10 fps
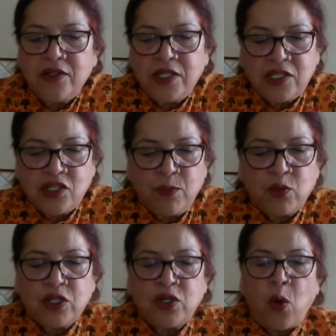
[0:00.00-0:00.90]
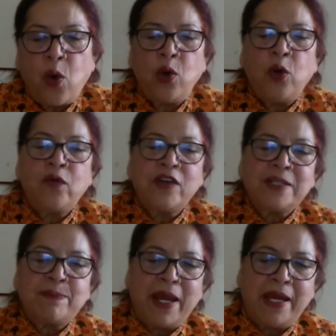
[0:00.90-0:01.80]
distributed all over
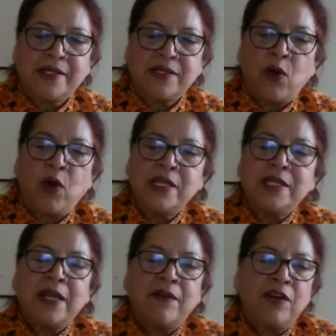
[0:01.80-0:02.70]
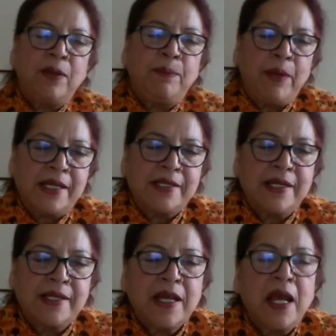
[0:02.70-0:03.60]
space or in several
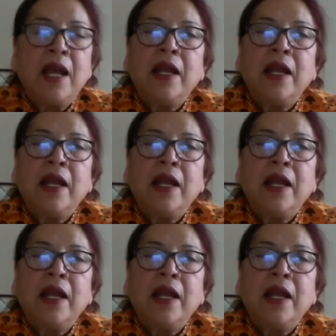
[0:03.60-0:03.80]
places.